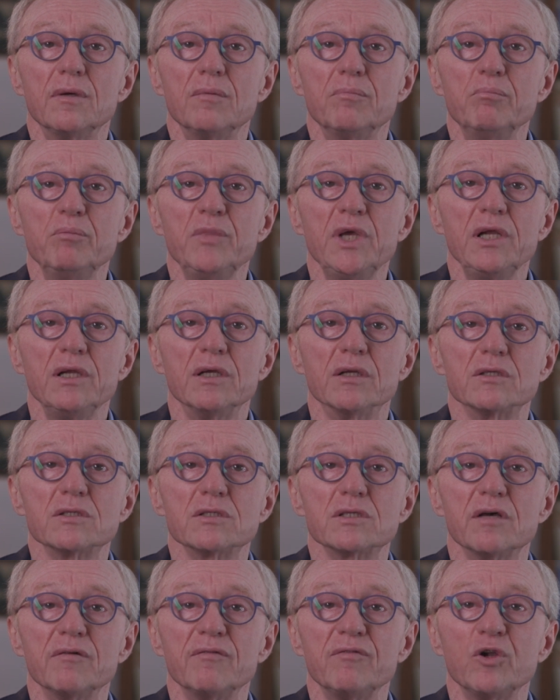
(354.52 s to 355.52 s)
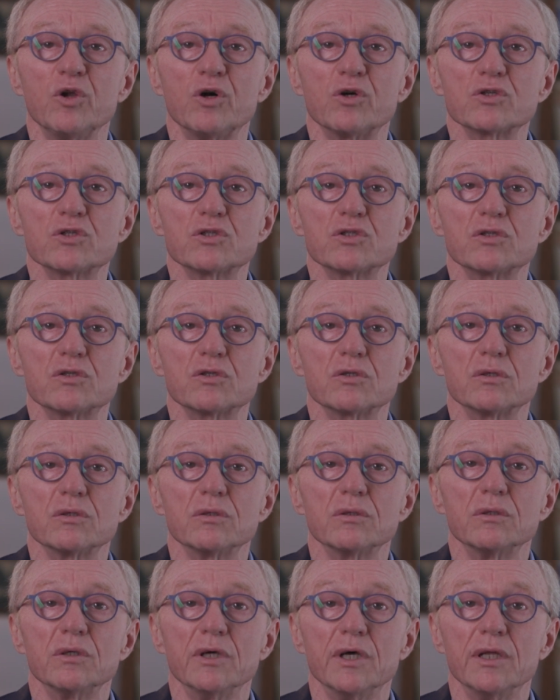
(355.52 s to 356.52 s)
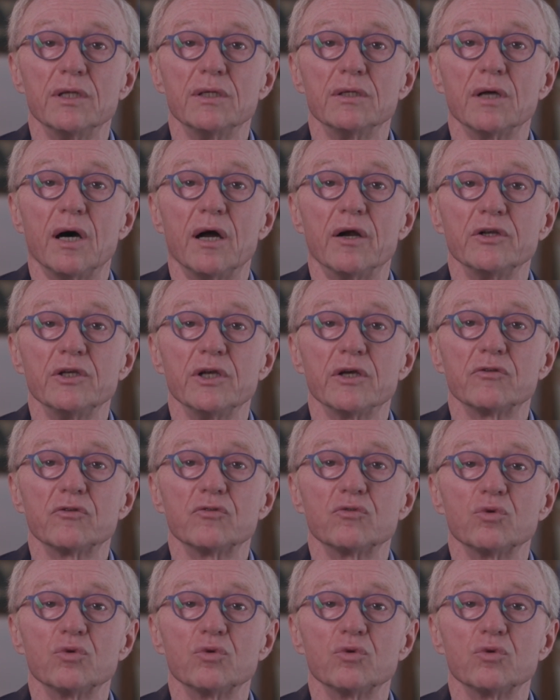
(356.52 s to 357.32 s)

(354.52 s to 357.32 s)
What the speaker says: Millions have lost and are yet